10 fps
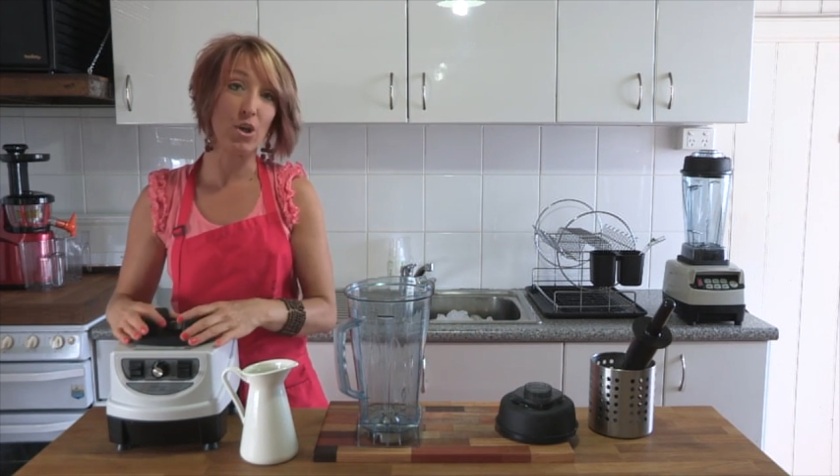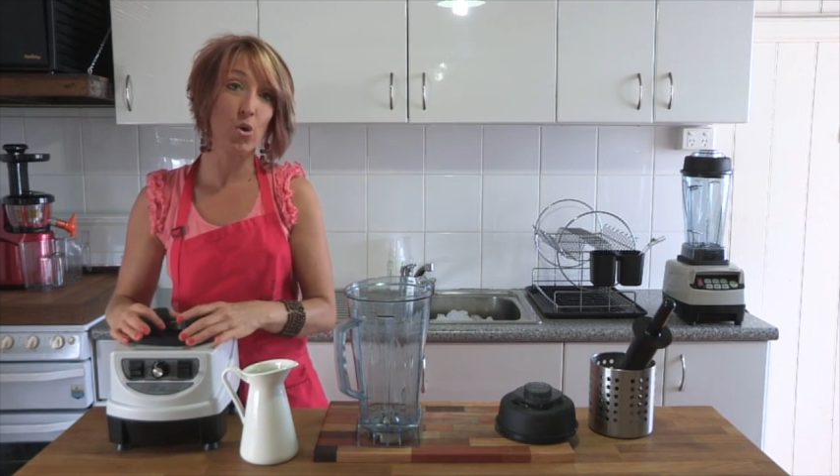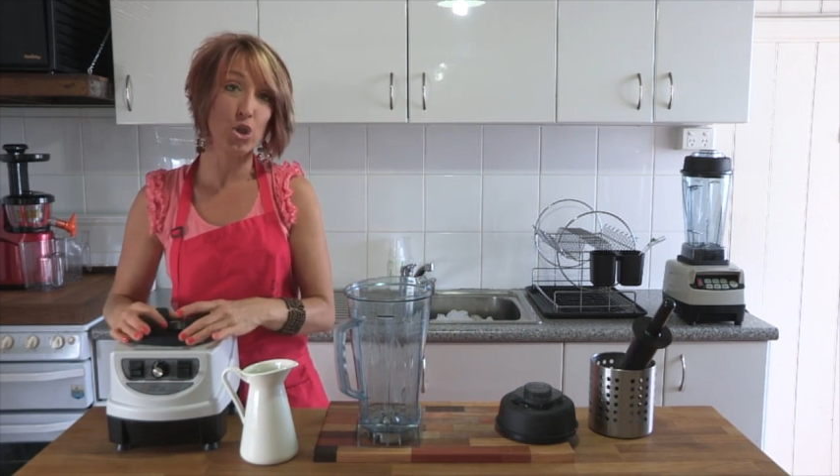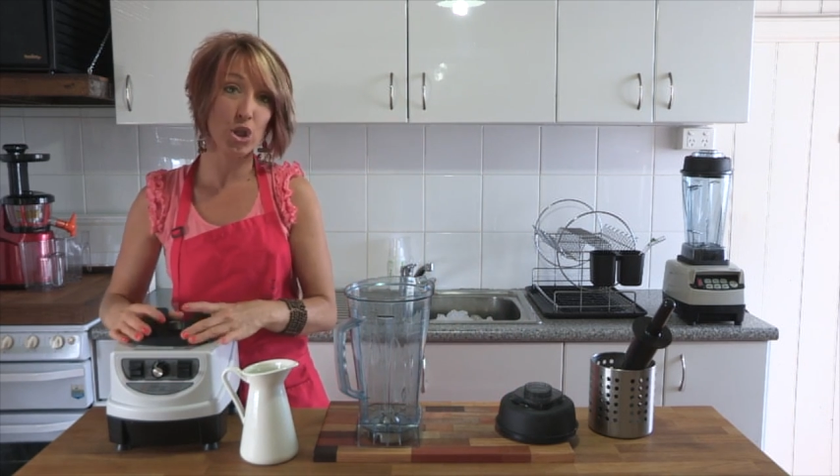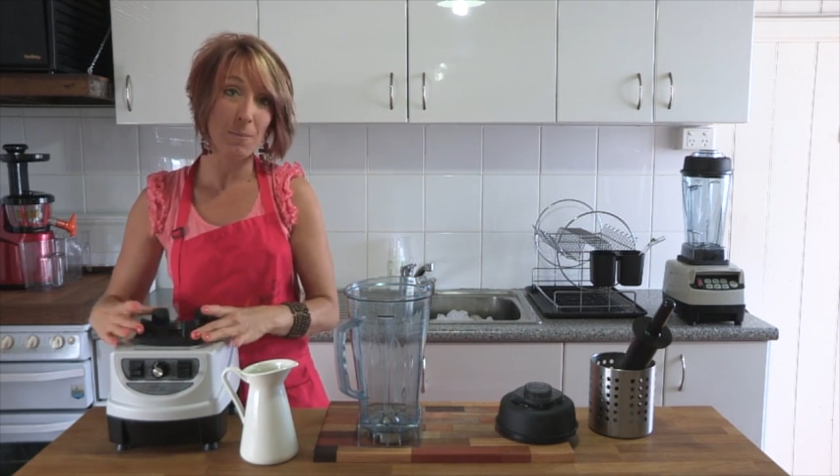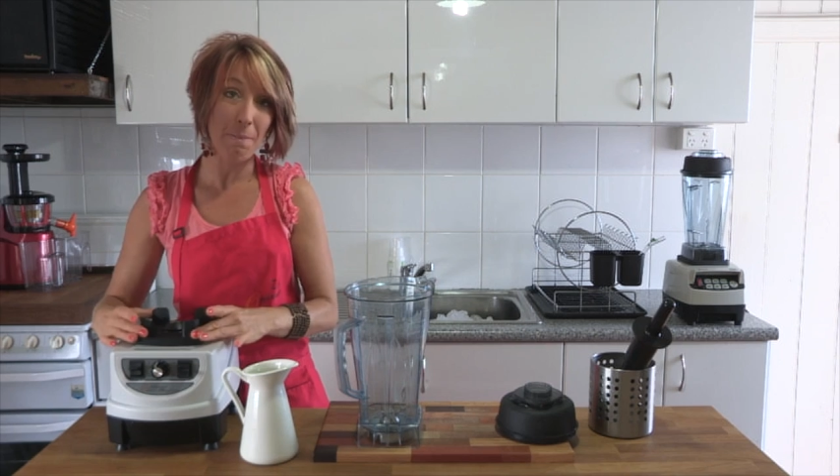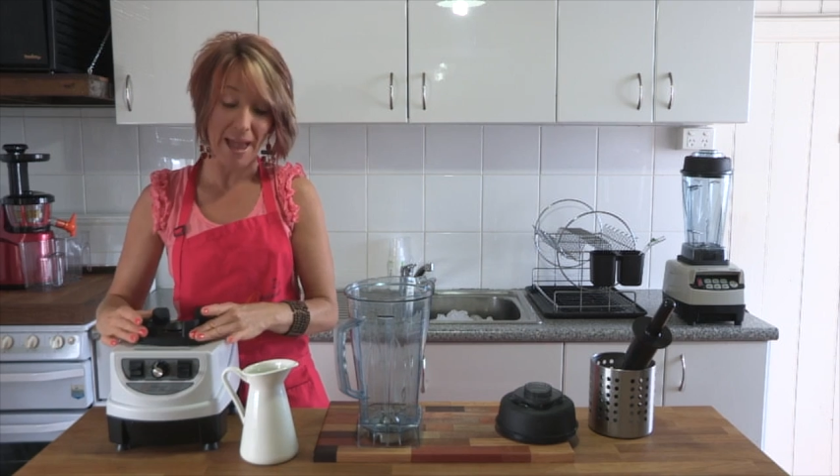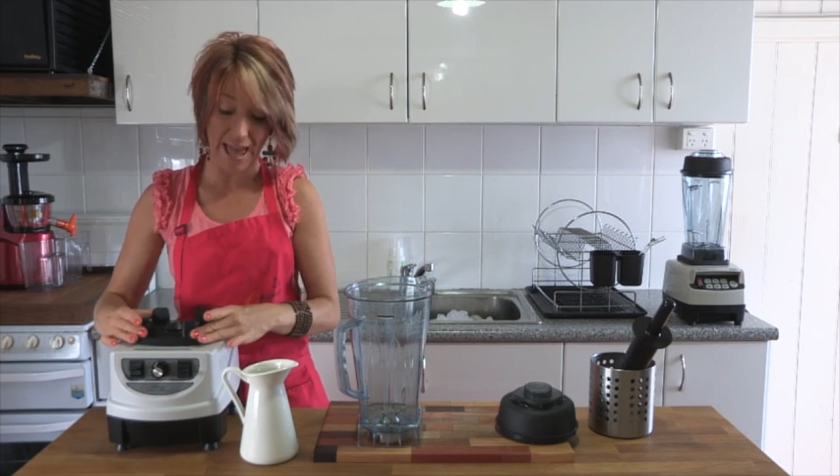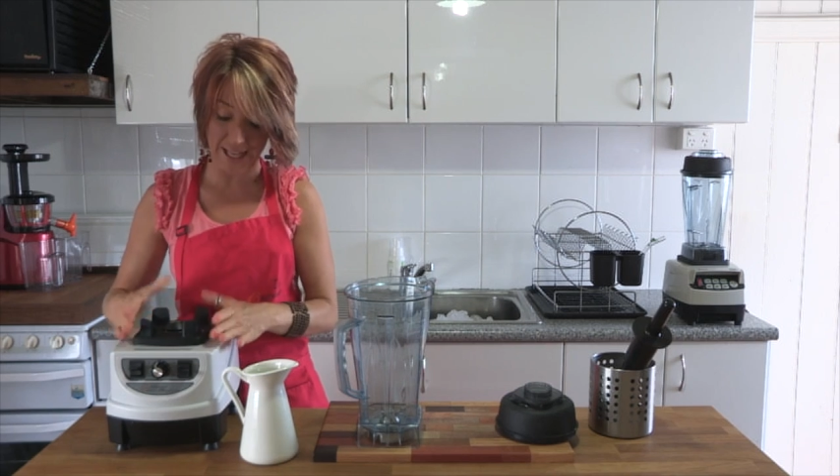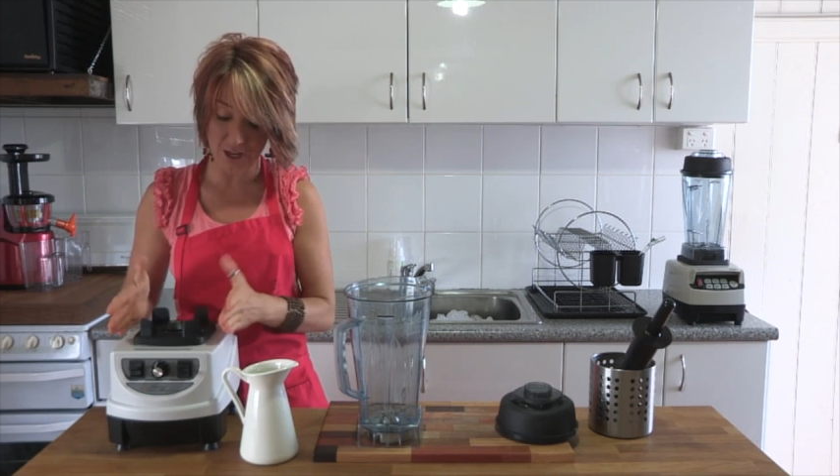the cushion
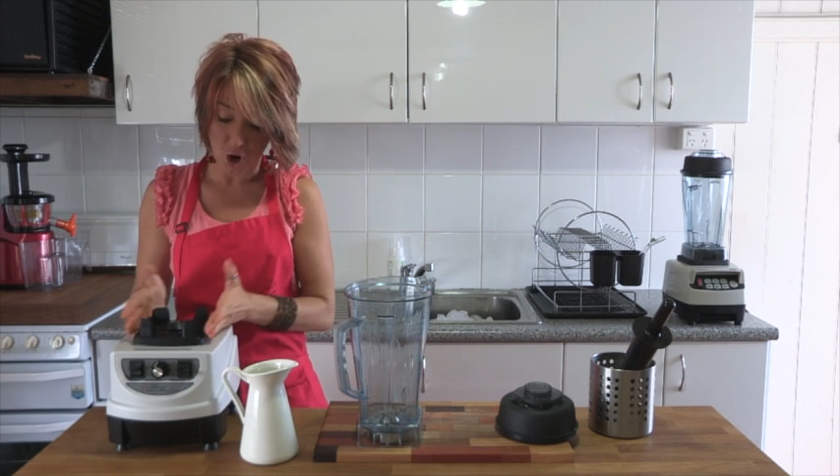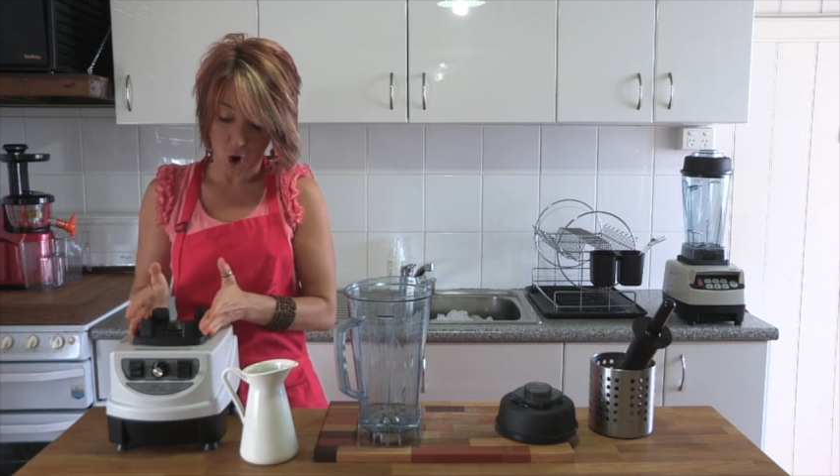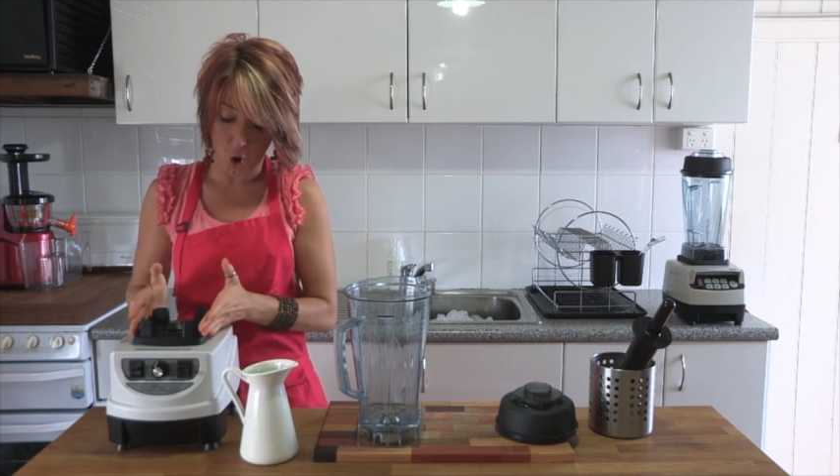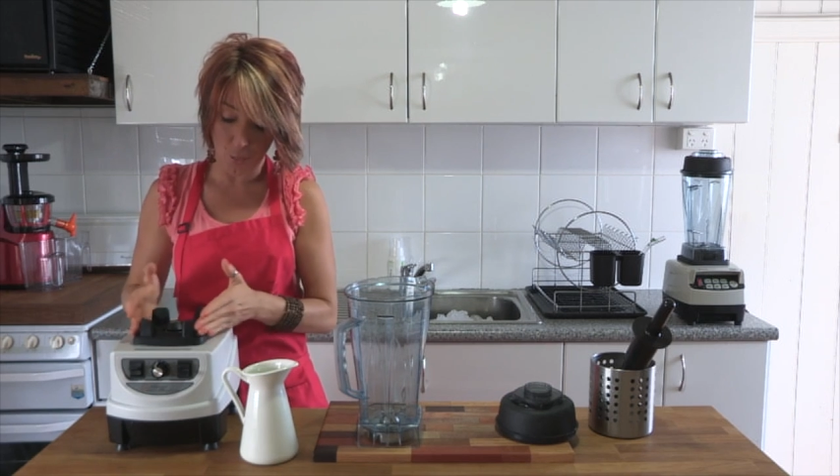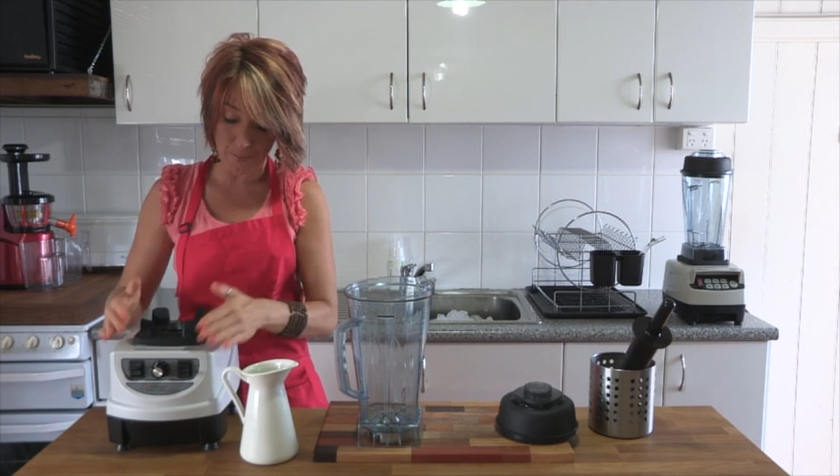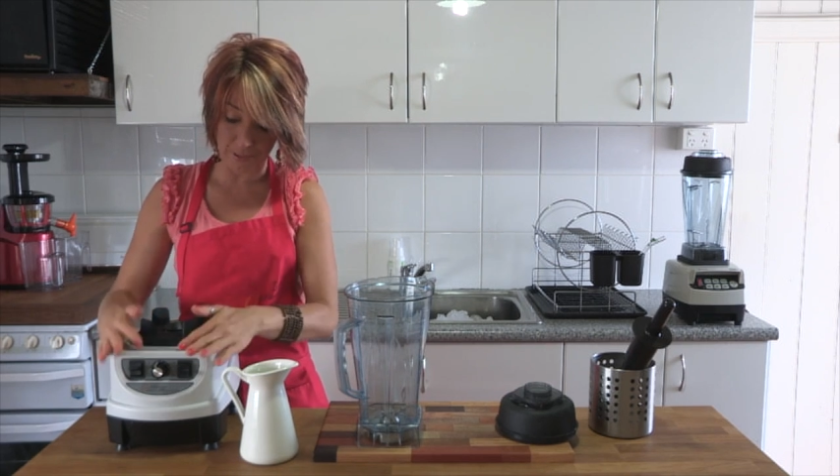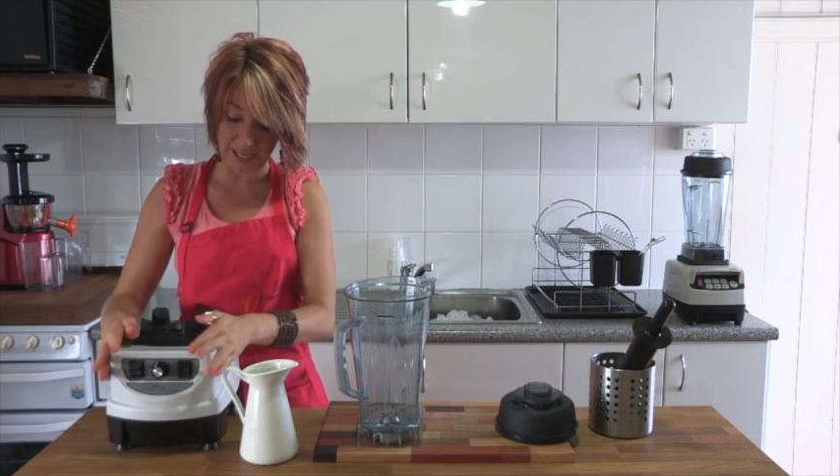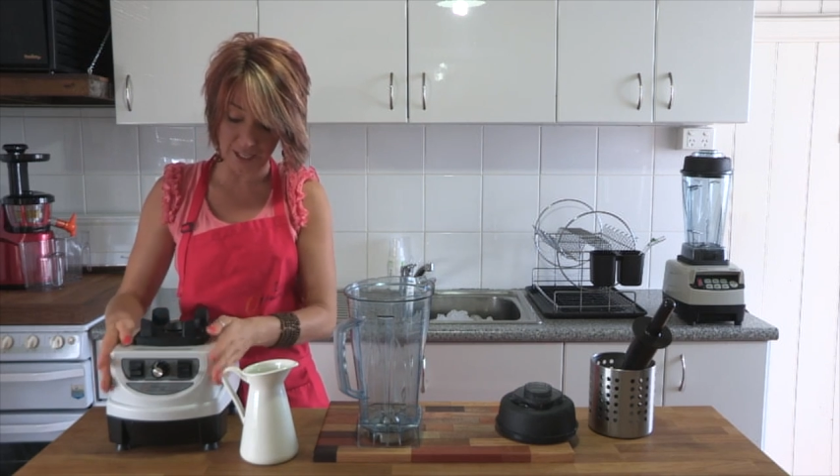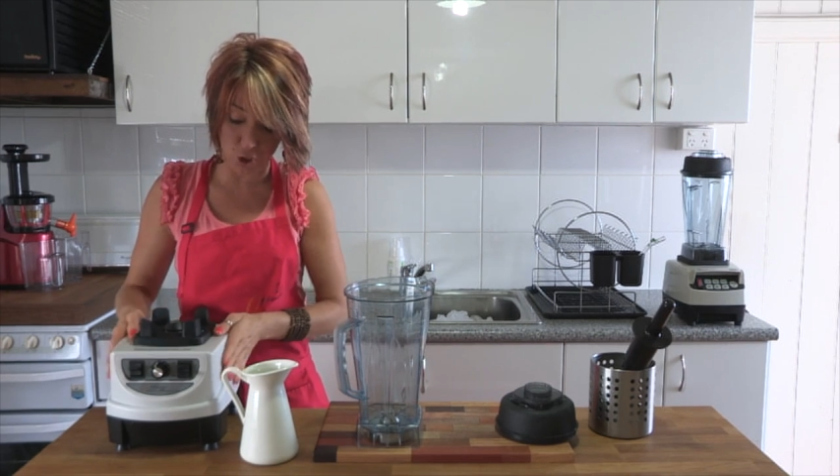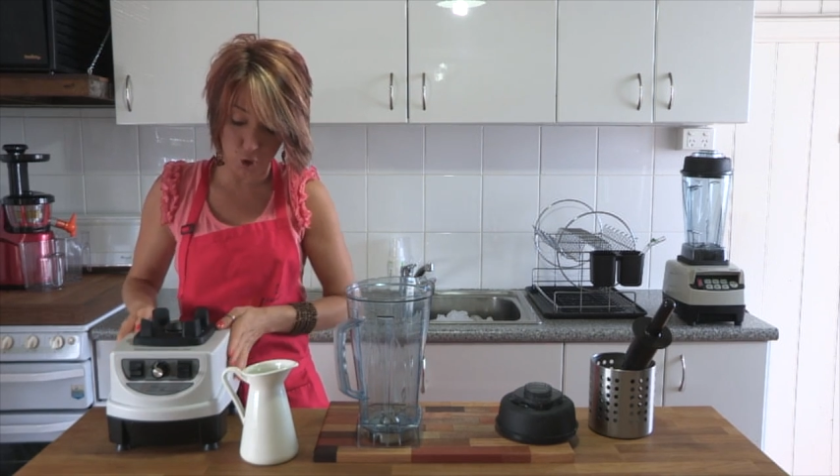pad on the
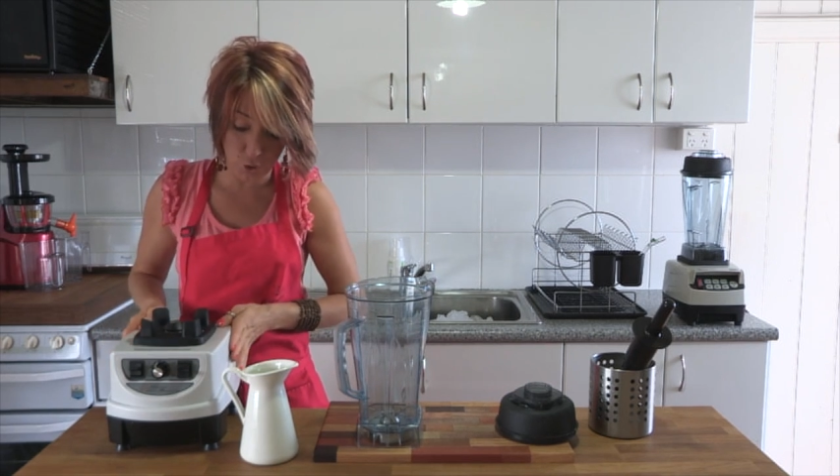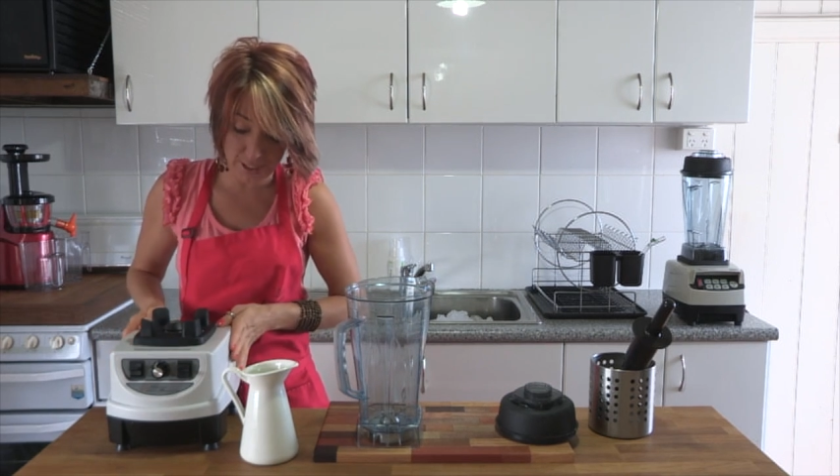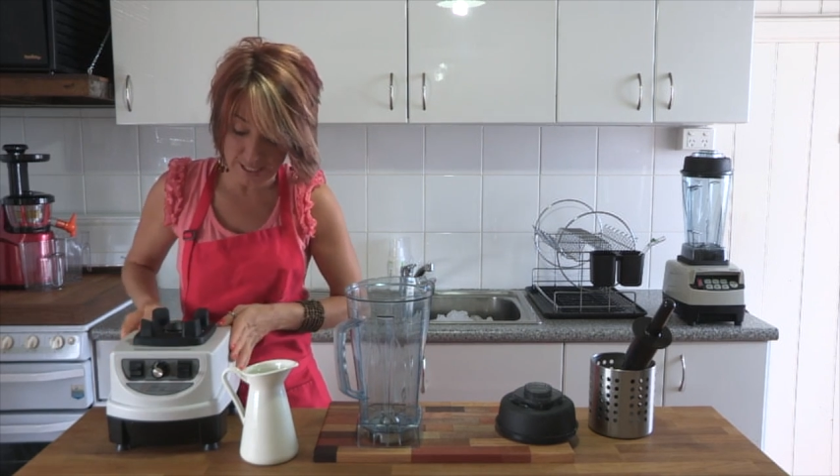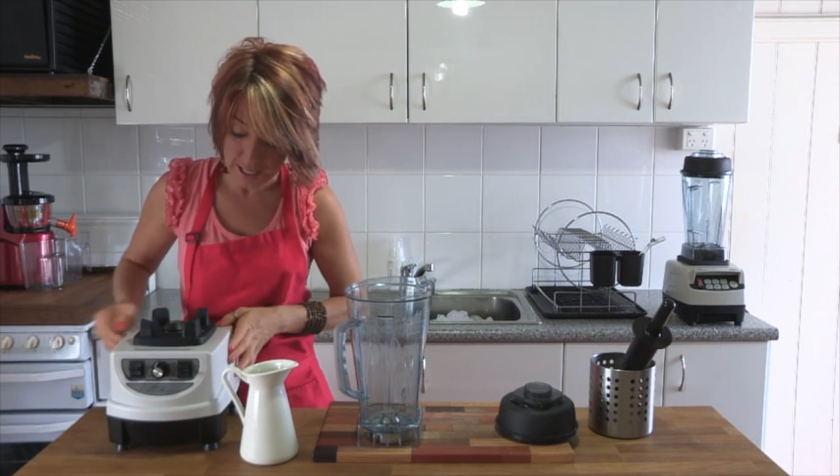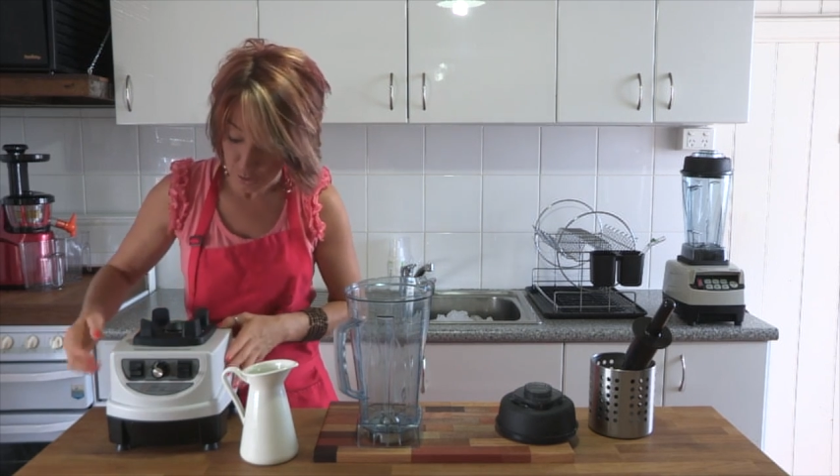blender unit.